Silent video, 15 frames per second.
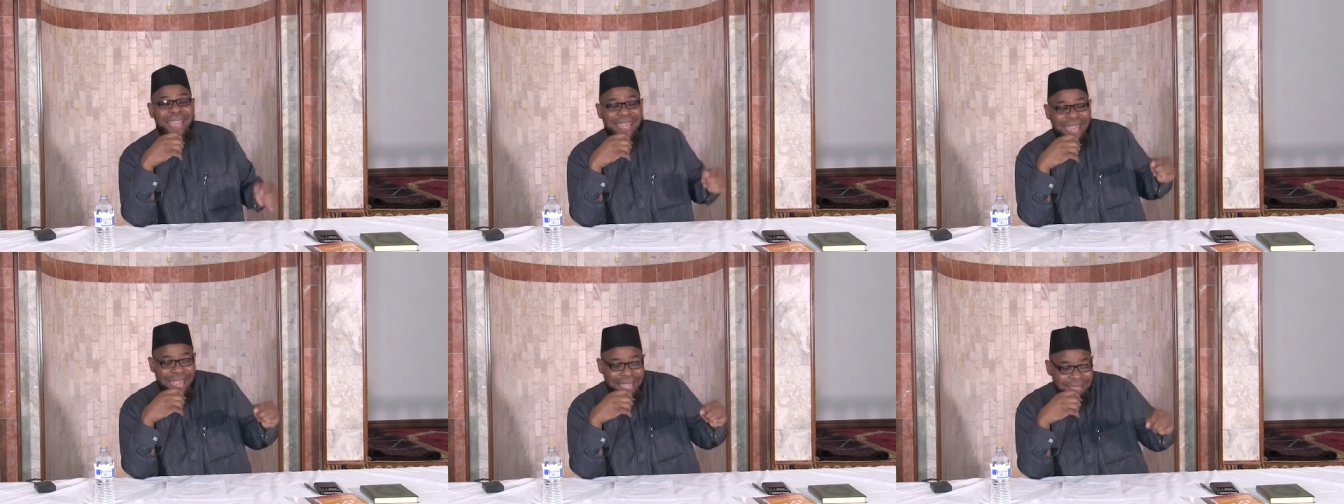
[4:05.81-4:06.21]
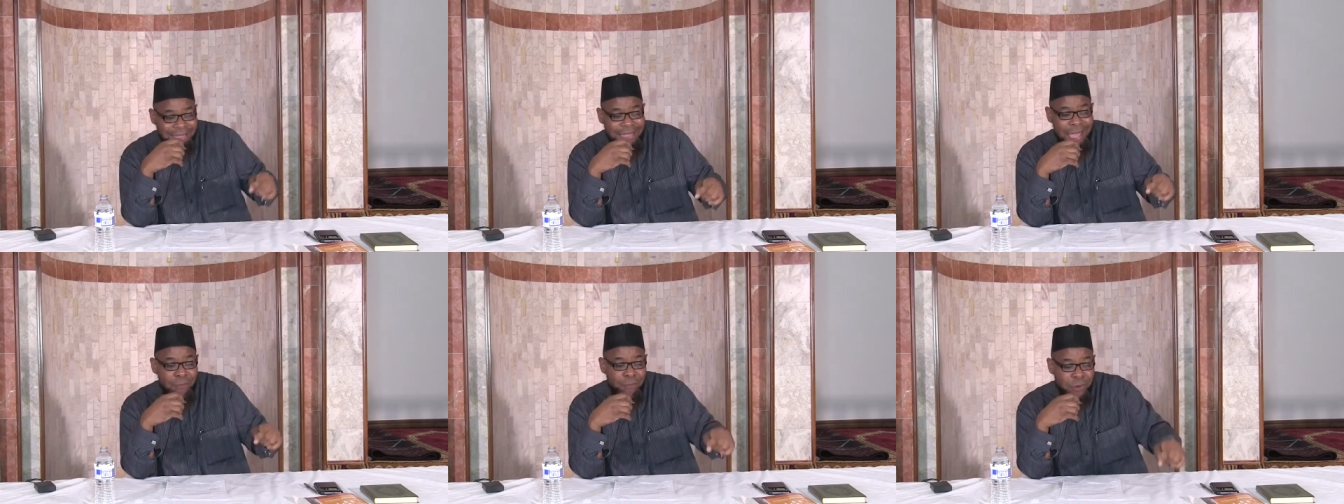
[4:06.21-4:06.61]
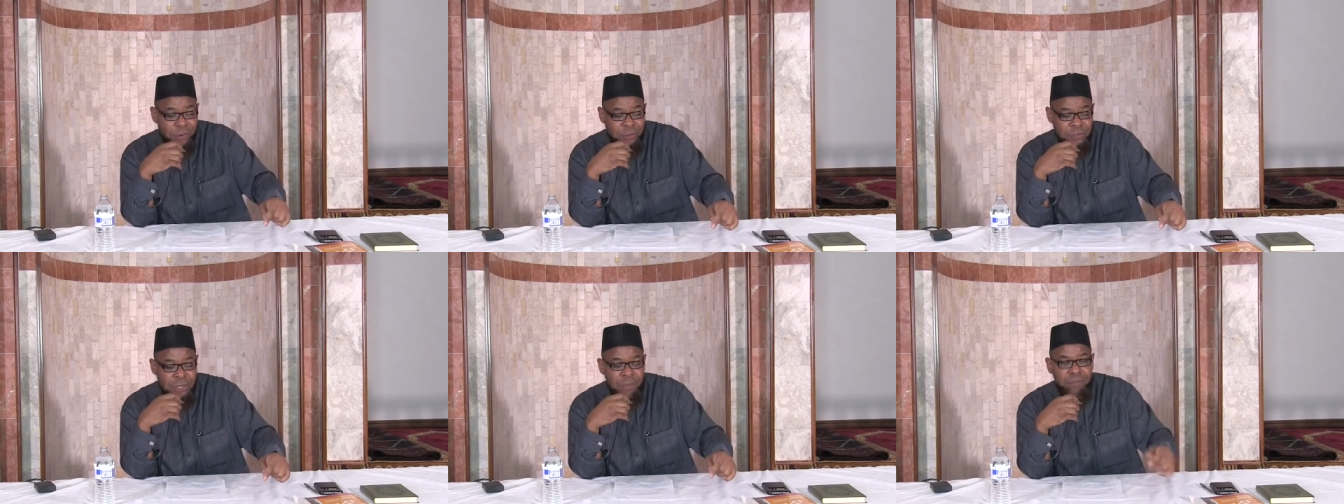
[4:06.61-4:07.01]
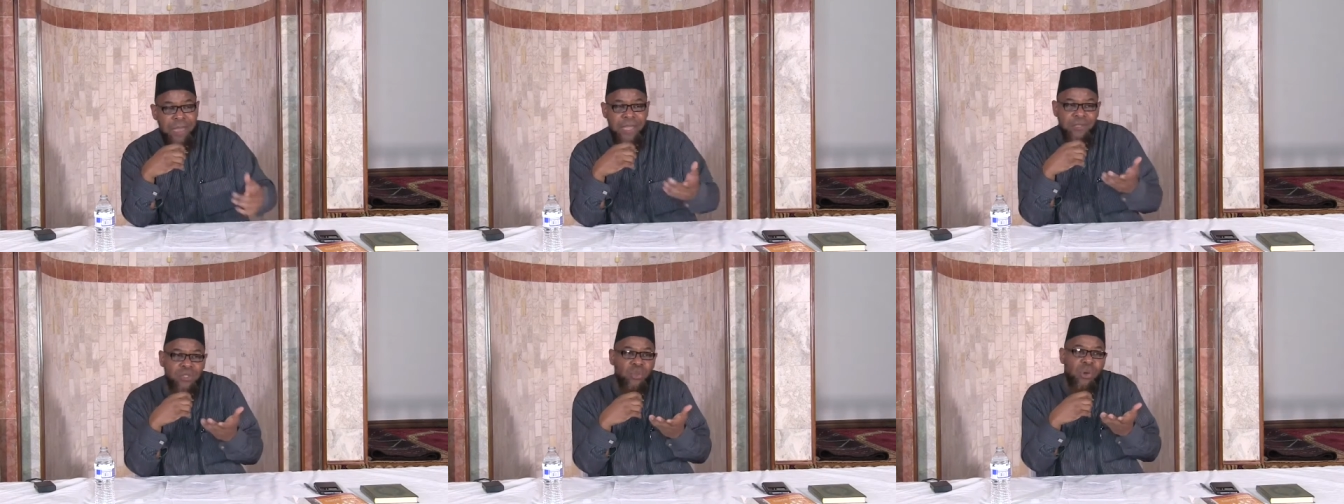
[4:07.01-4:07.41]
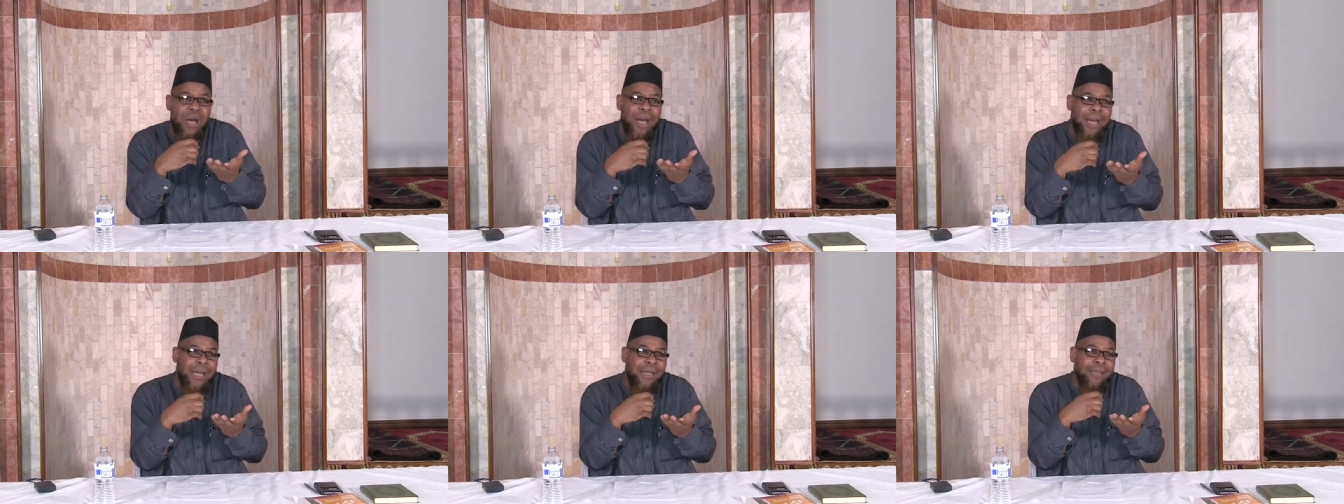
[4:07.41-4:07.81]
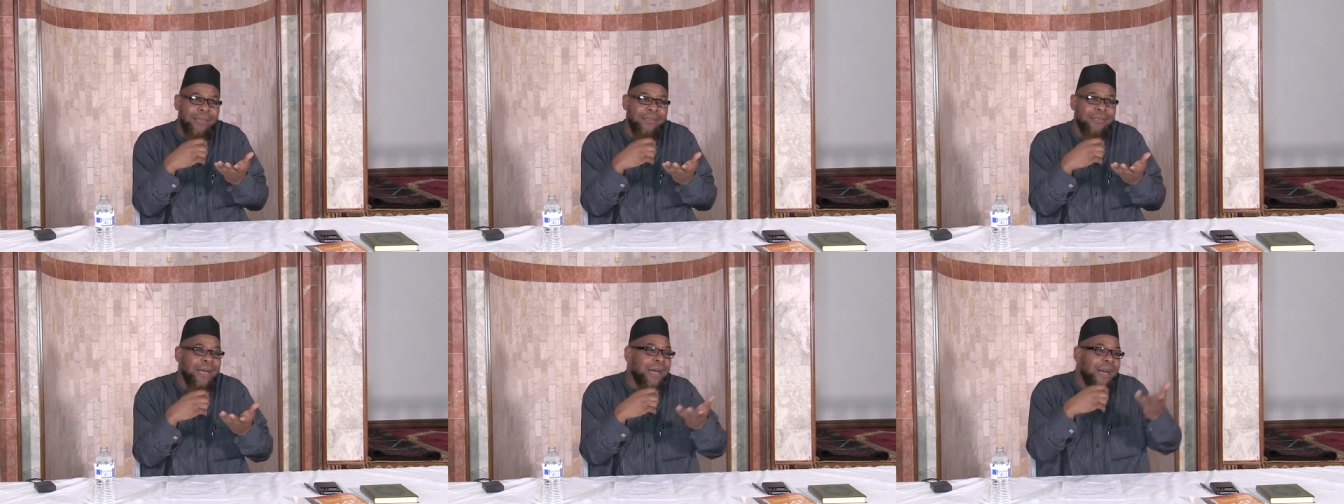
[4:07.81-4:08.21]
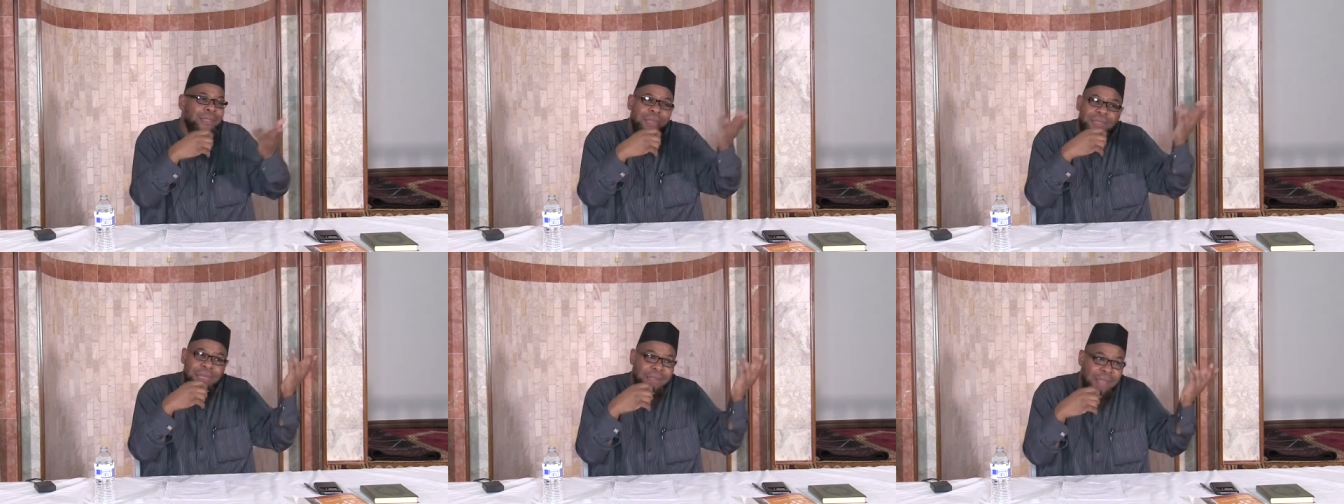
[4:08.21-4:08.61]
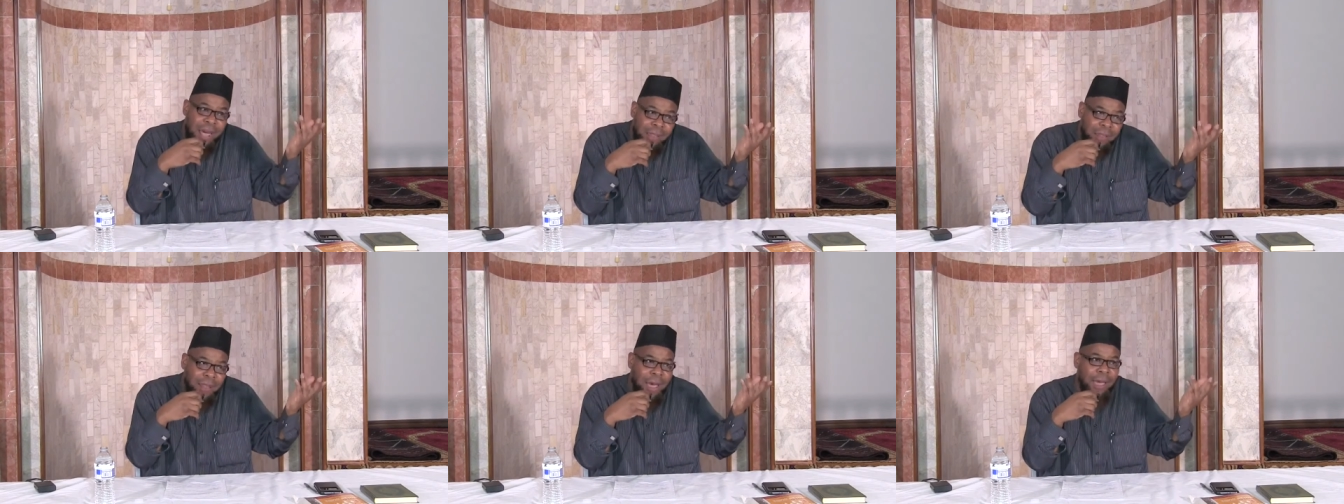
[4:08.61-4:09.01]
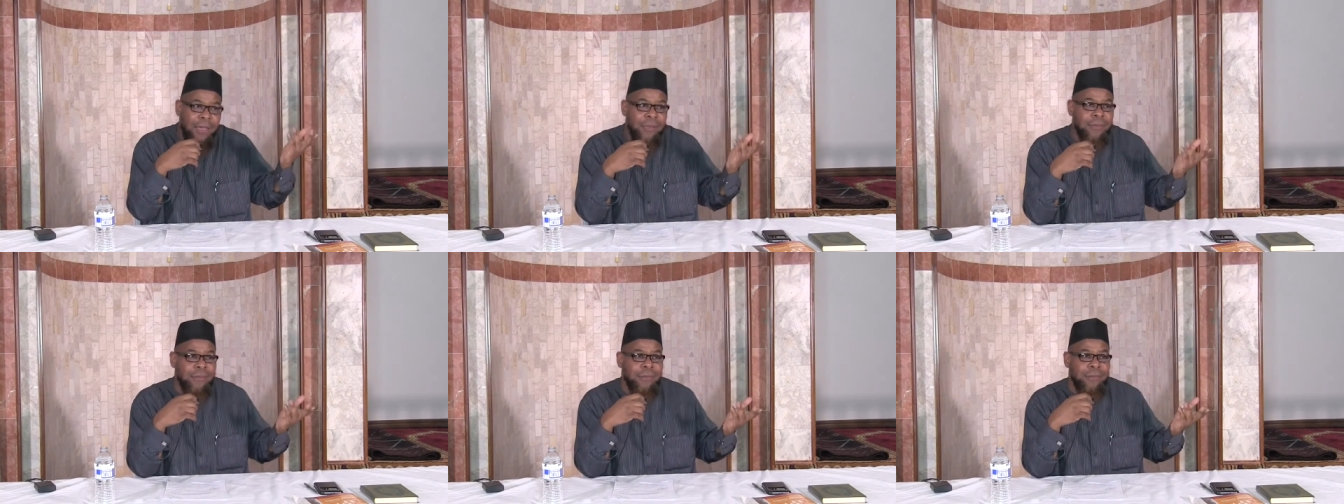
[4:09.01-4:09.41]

And yet that person makes dua to other than Allah.